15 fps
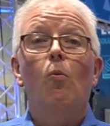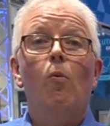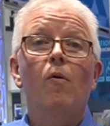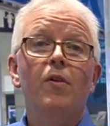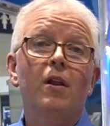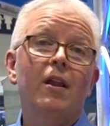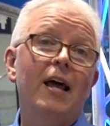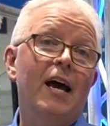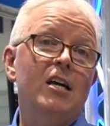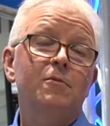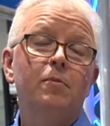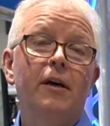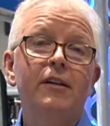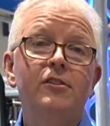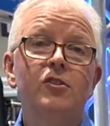One of the last
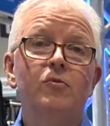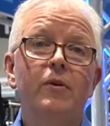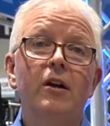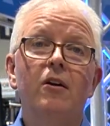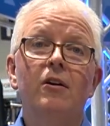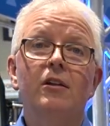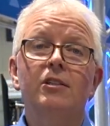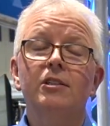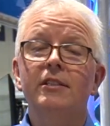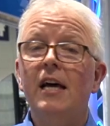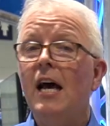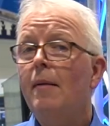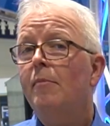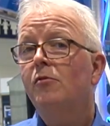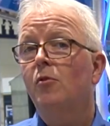places we are going to
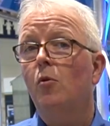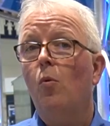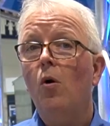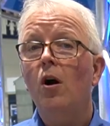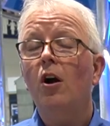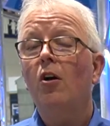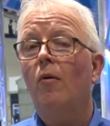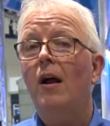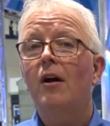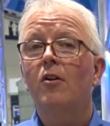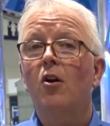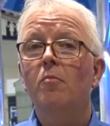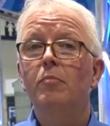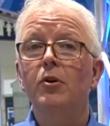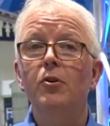stop as we walk around
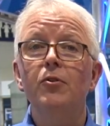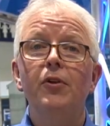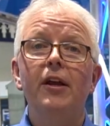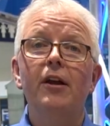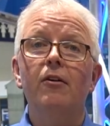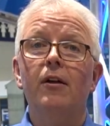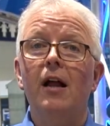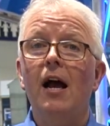our booth here at